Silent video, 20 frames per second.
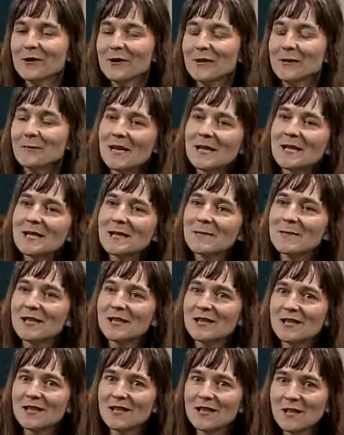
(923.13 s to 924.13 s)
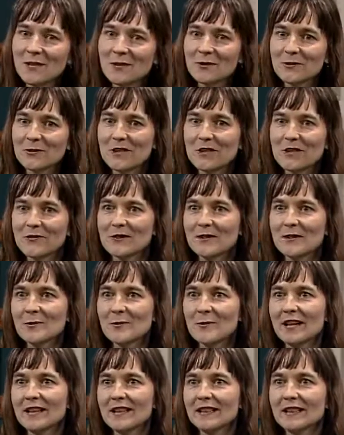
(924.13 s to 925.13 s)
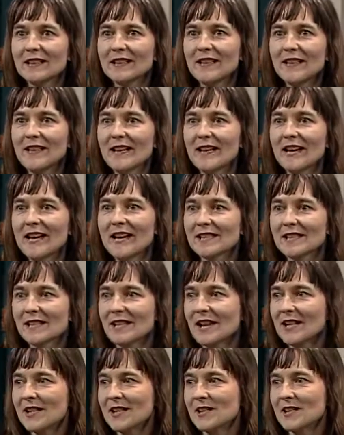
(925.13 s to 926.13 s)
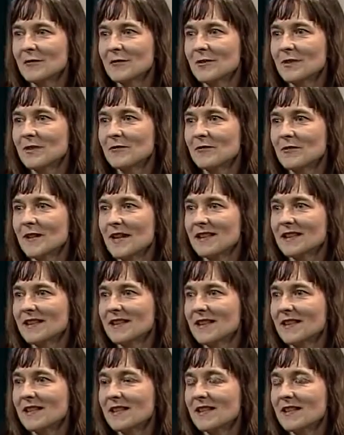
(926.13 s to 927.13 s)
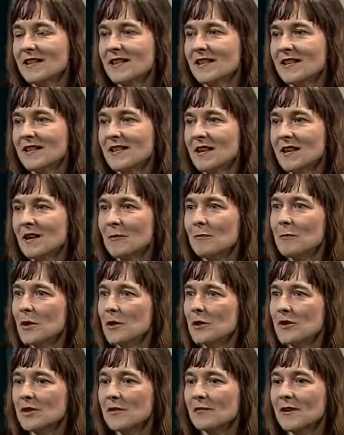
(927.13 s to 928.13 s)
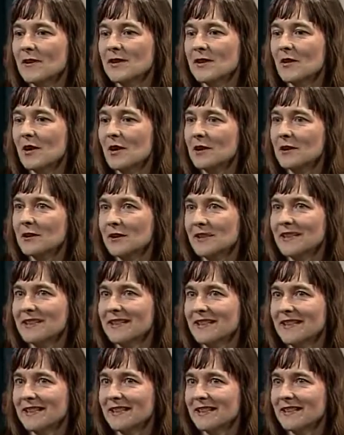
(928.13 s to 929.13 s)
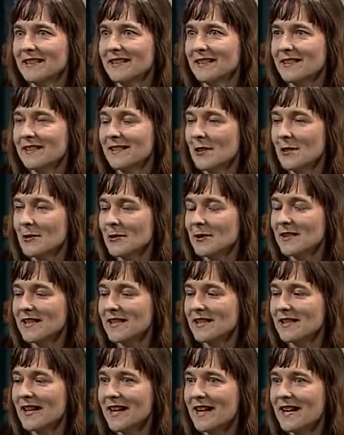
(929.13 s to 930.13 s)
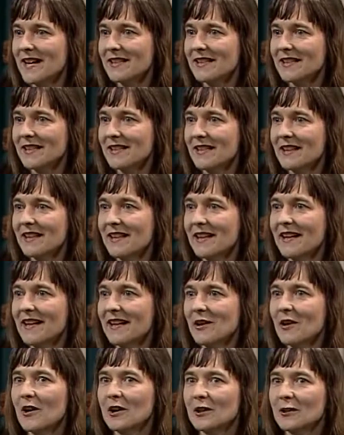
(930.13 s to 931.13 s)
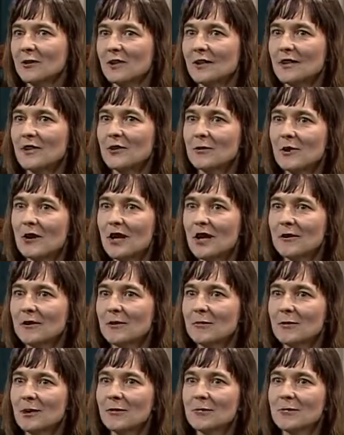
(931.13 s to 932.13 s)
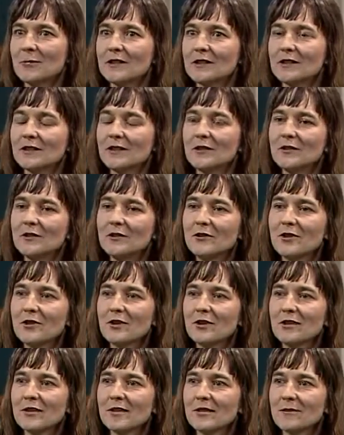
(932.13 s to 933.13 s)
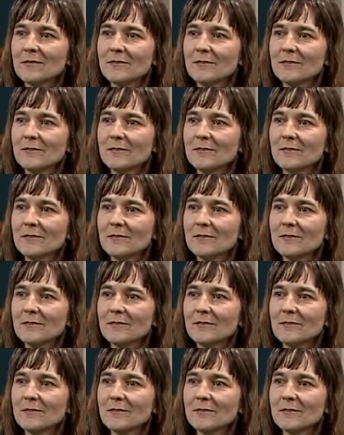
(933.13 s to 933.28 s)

pessimistic tone of his writing has a lot to do with the fact that he thinks most of us aren't going to take any solace in that and aren't going to draw the appropriate conclusions.